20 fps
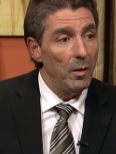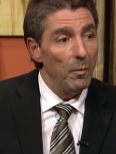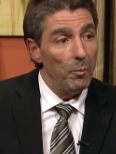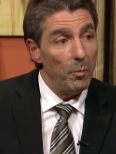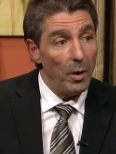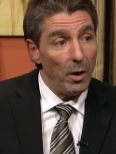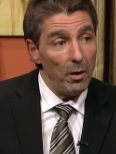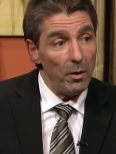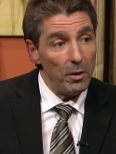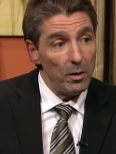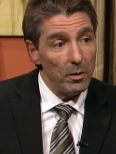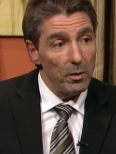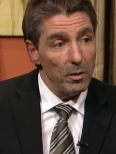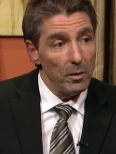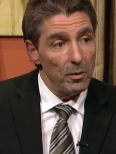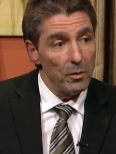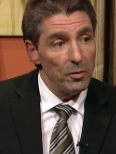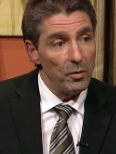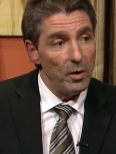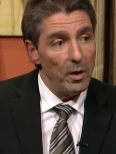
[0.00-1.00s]

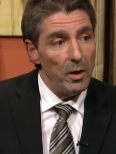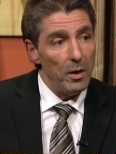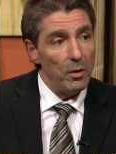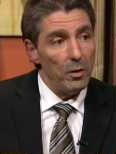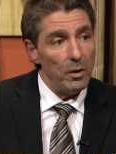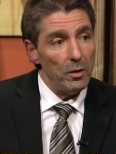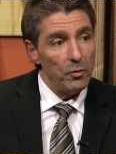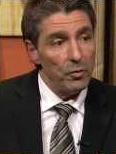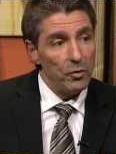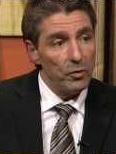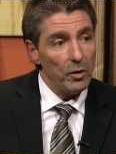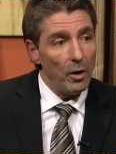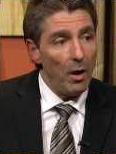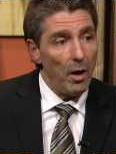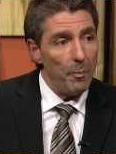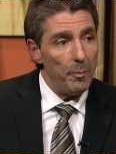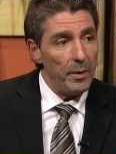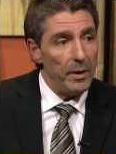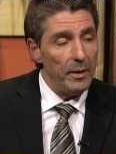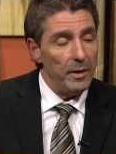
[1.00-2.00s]
Particles
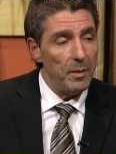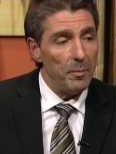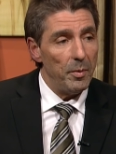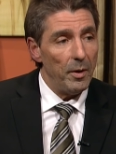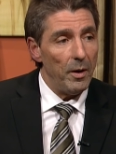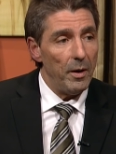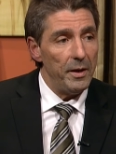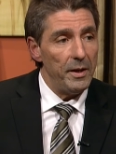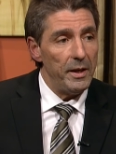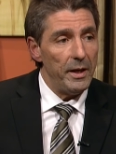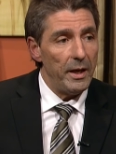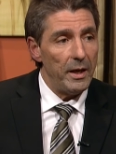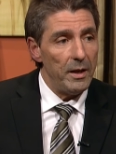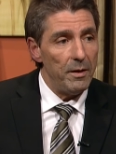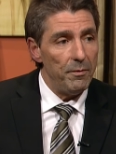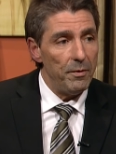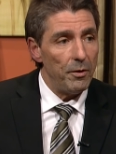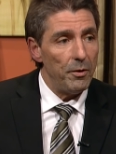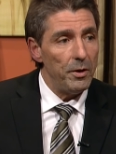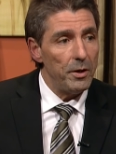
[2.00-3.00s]
stop in the body at a
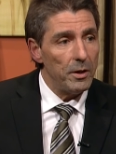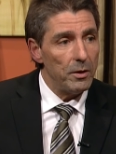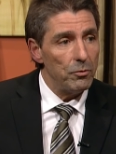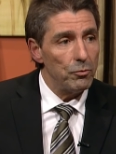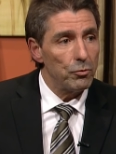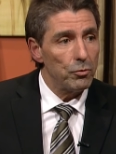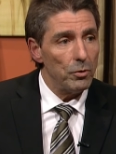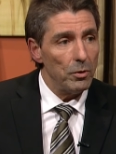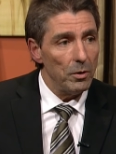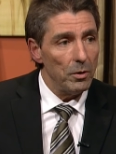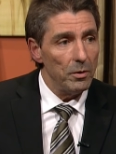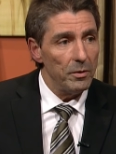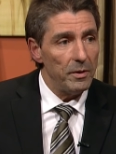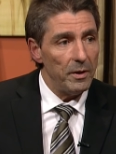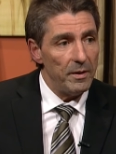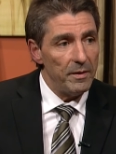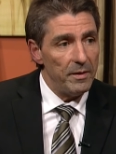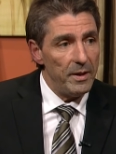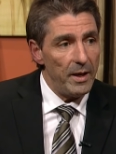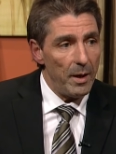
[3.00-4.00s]
very
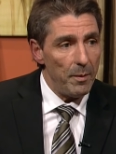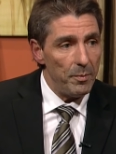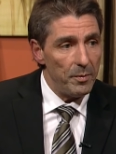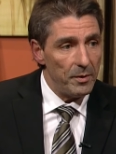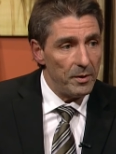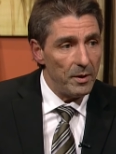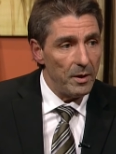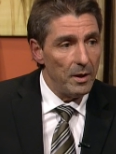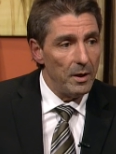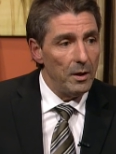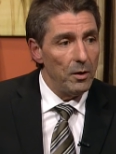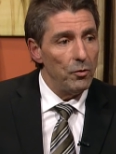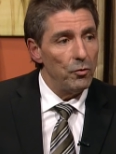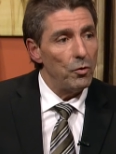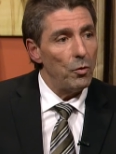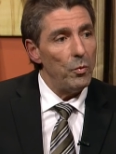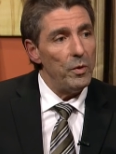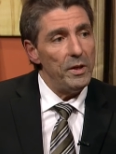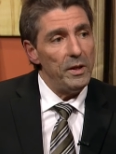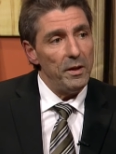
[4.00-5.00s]
controlled depth,
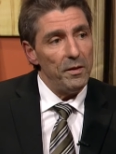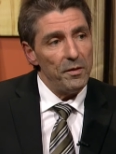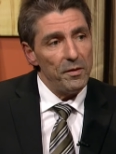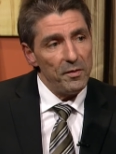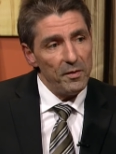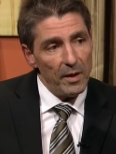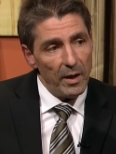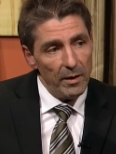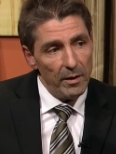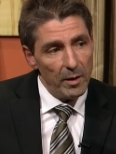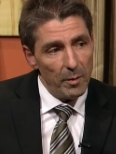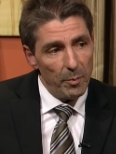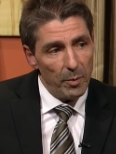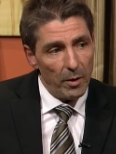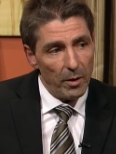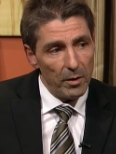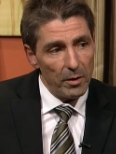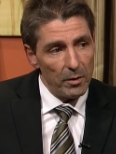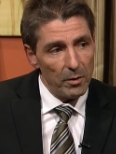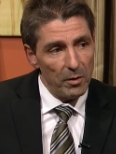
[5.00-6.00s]
so we can send the
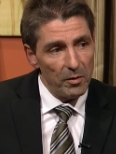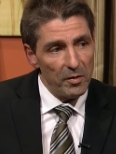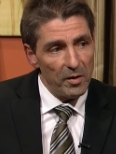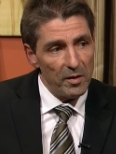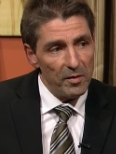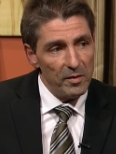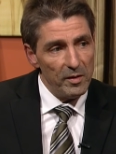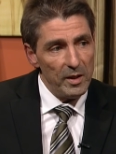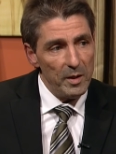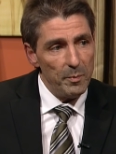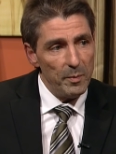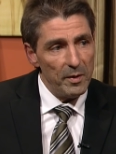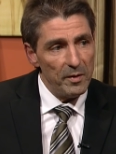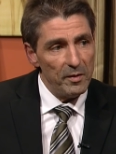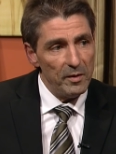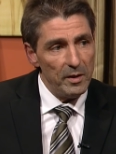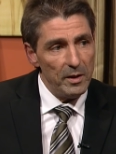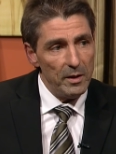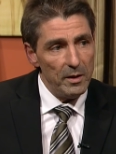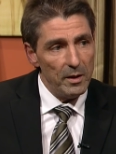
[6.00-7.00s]
particles as deep as
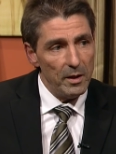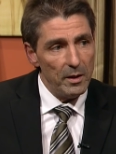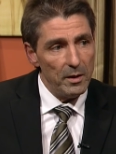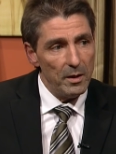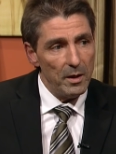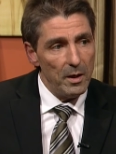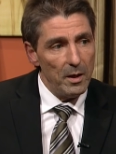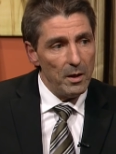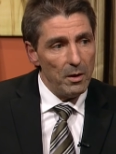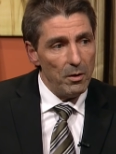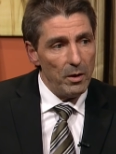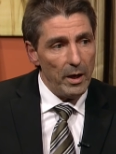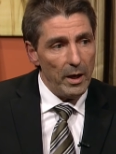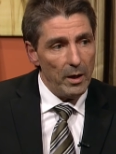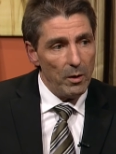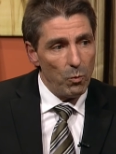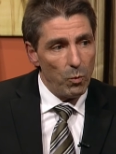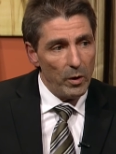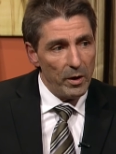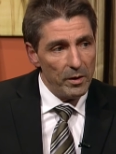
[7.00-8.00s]
needed,
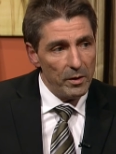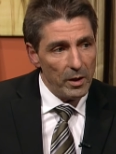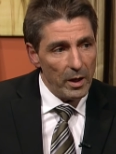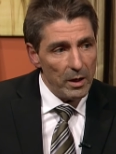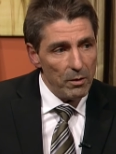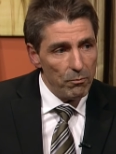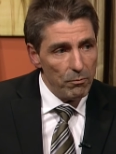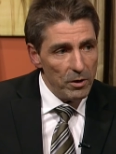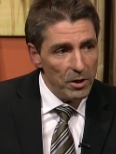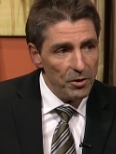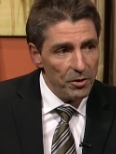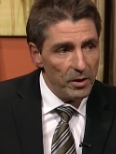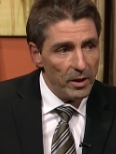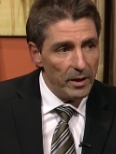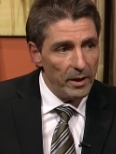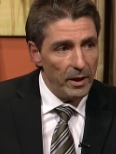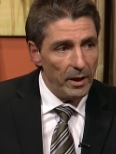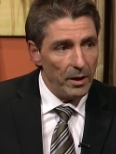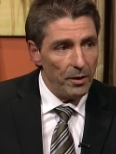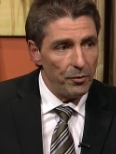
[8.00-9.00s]
and when they reach the
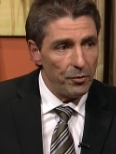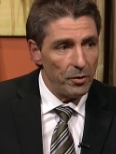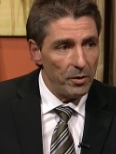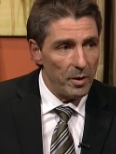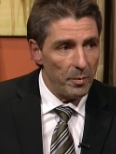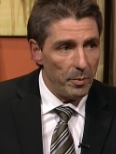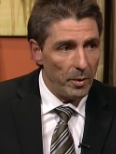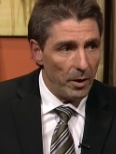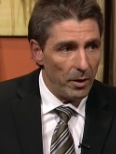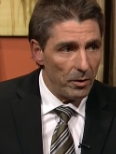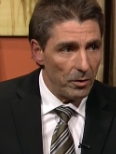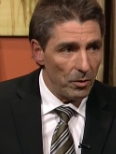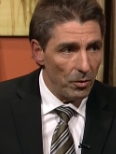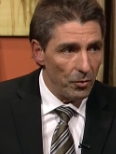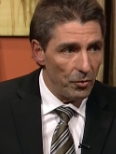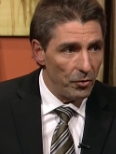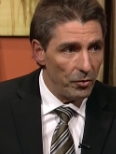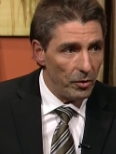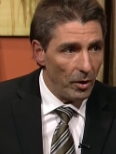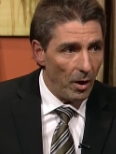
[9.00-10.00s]
cancer, the particles
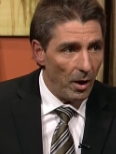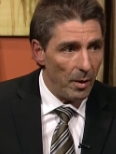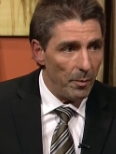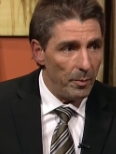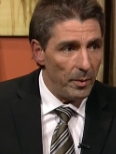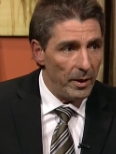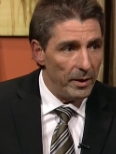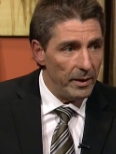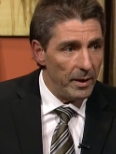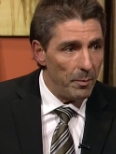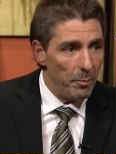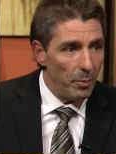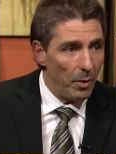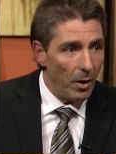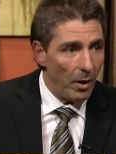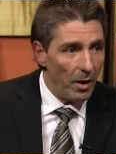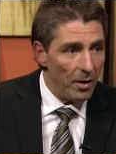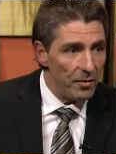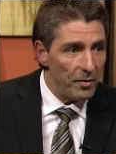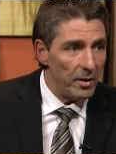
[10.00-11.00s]
stop and
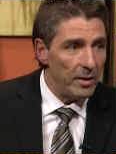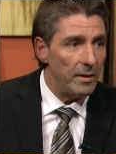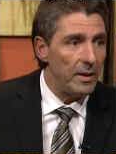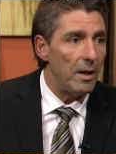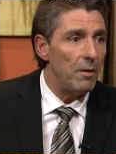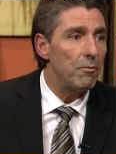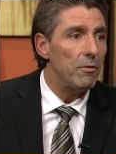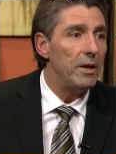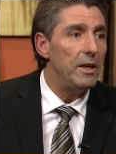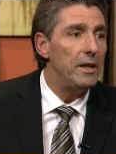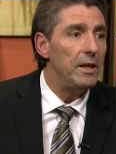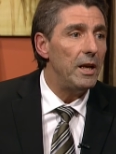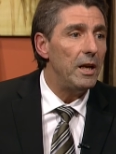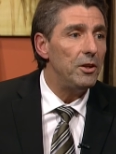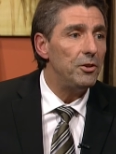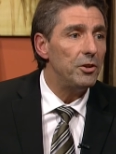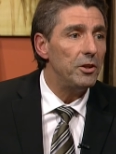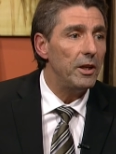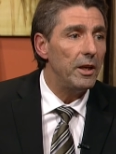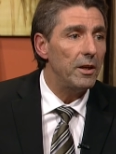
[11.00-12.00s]
deposit that
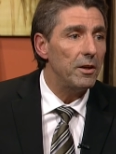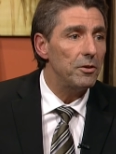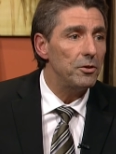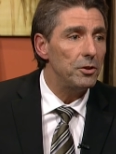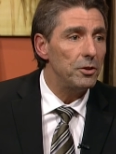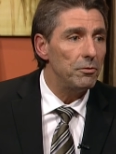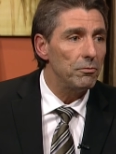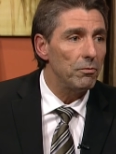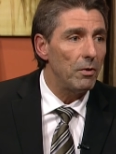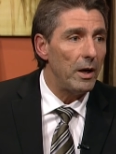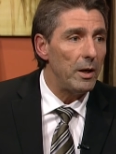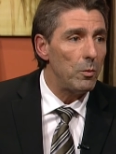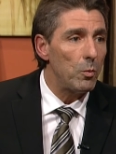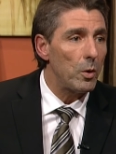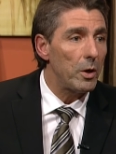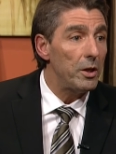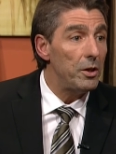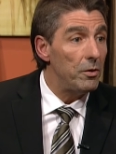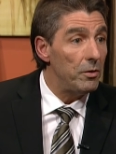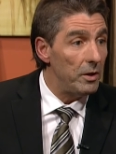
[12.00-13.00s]
radiation energy right
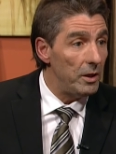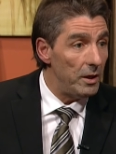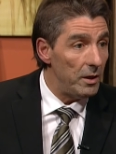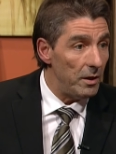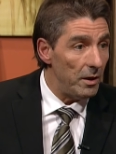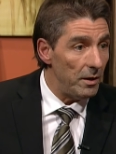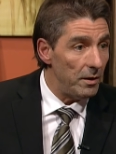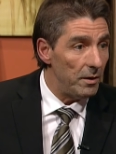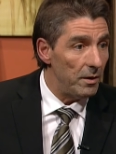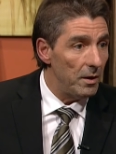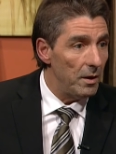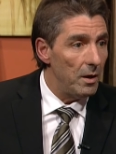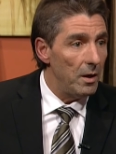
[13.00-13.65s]
where you need it,